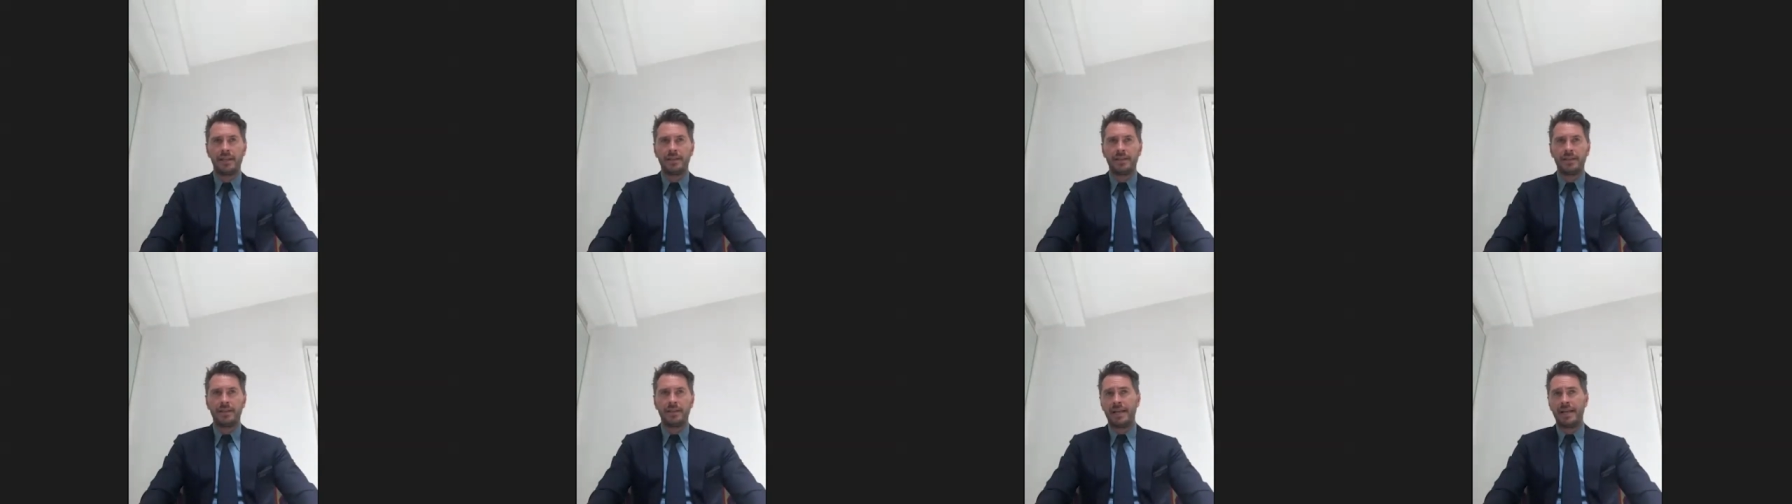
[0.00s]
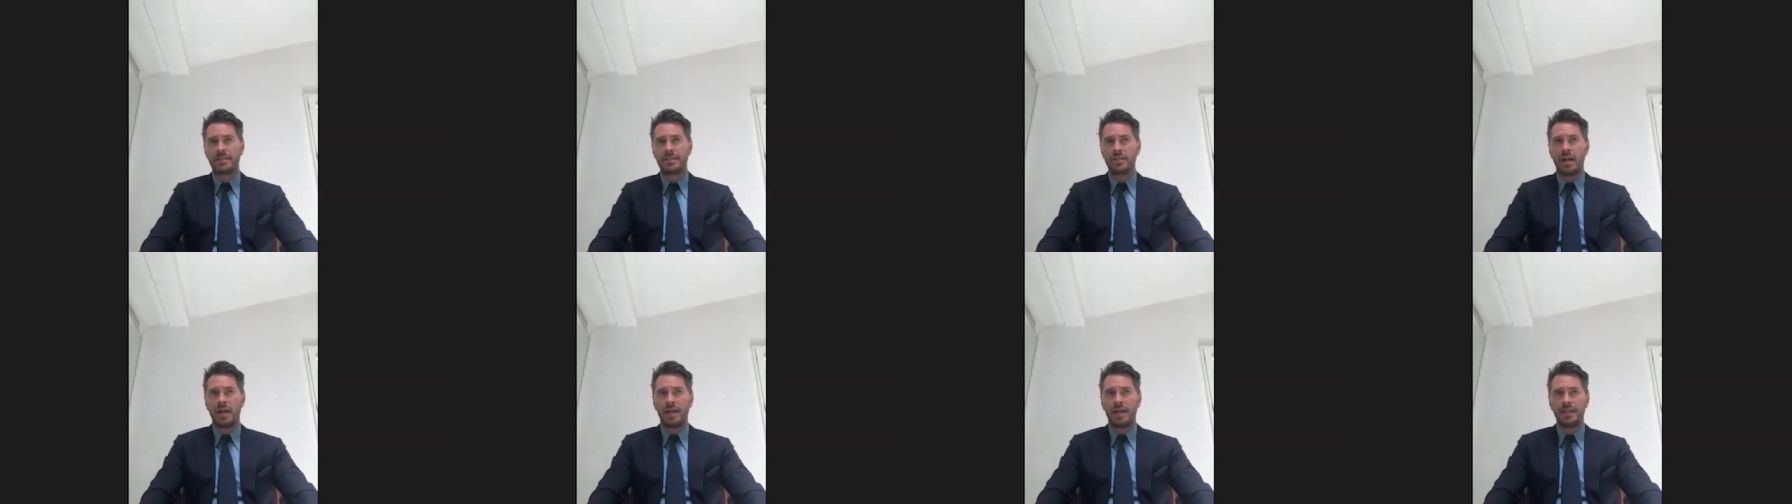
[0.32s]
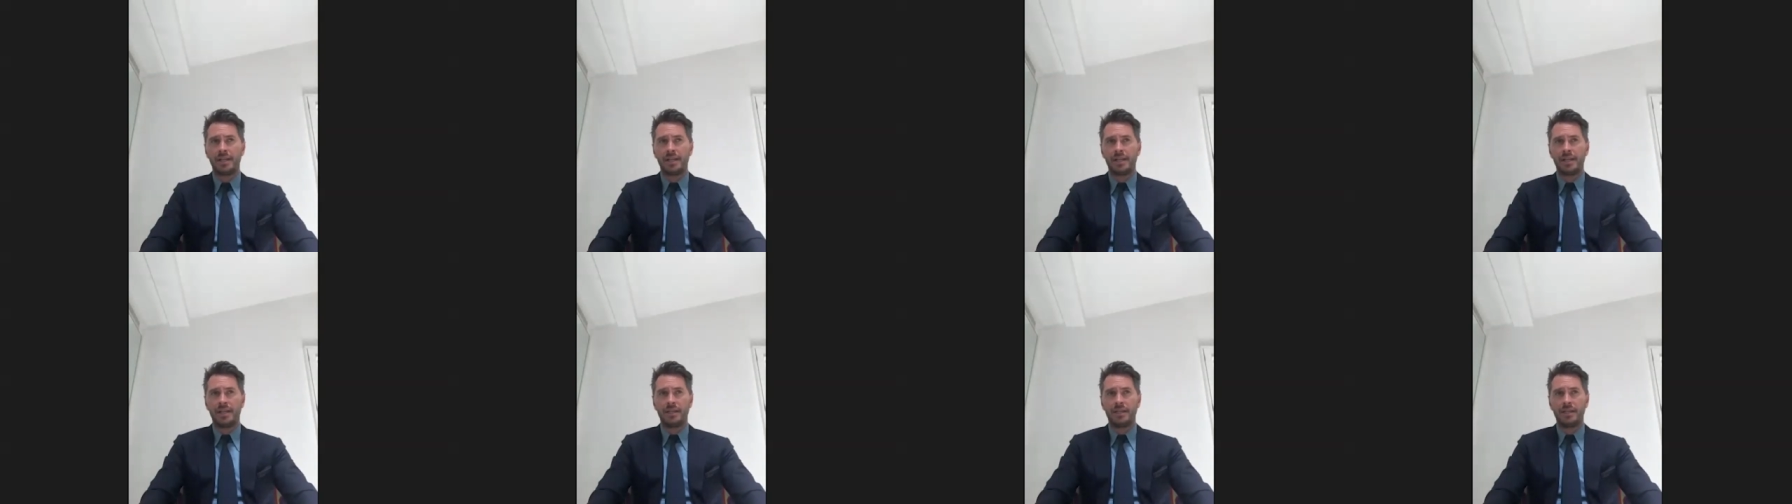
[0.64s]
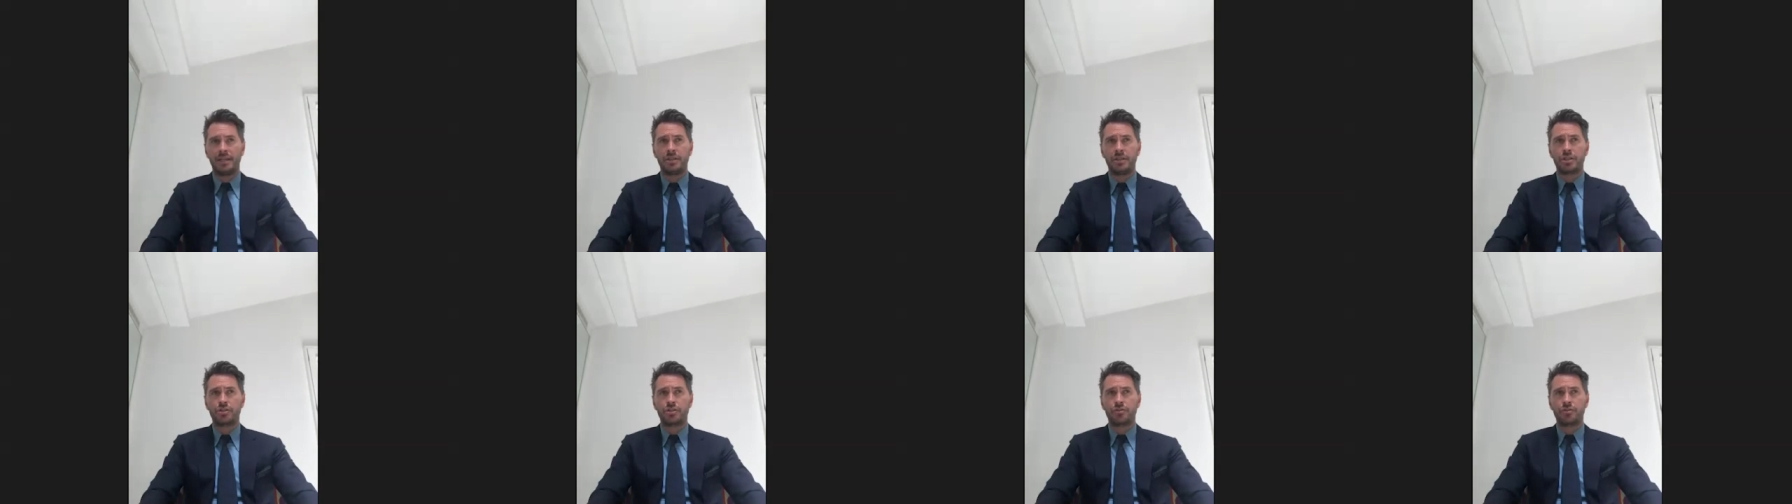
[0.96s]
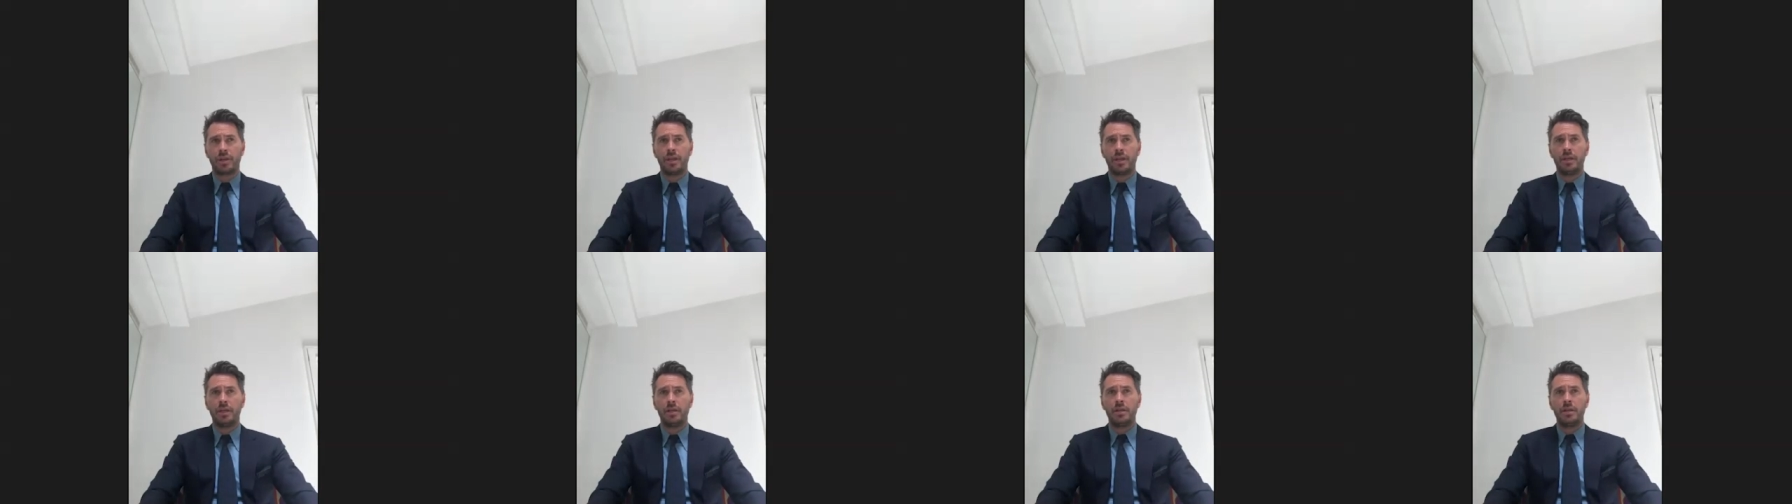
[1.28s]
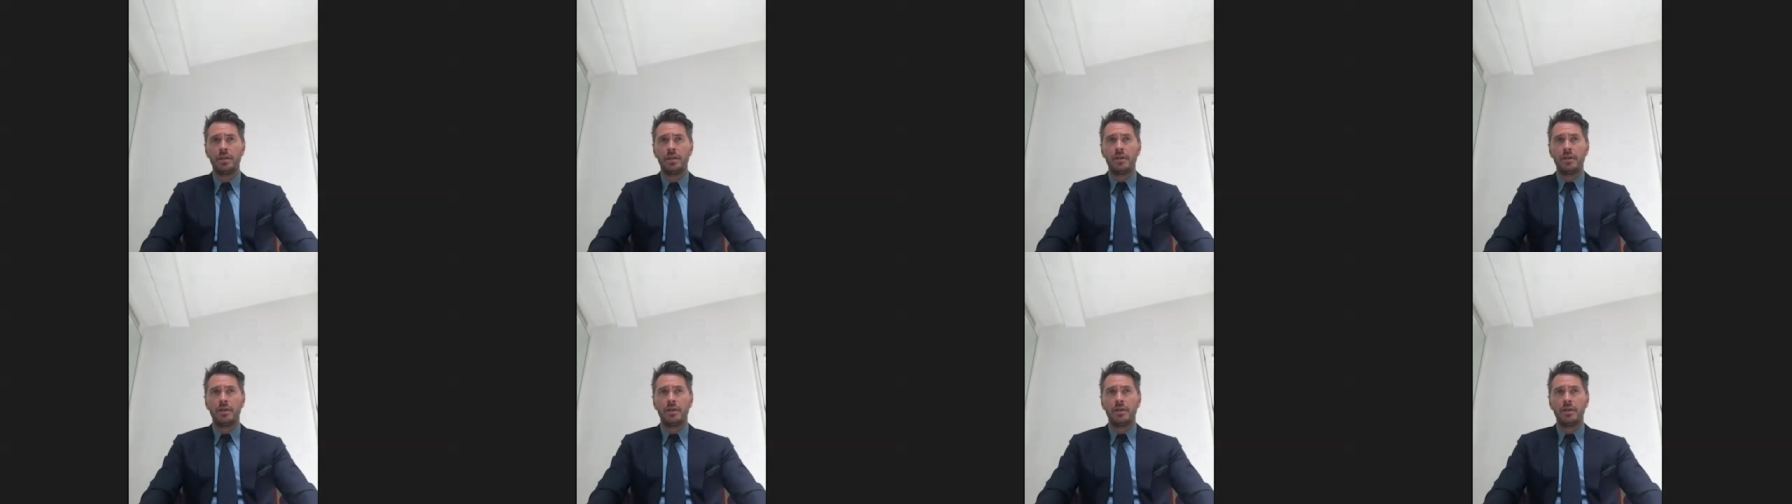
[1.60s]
that side of the industry.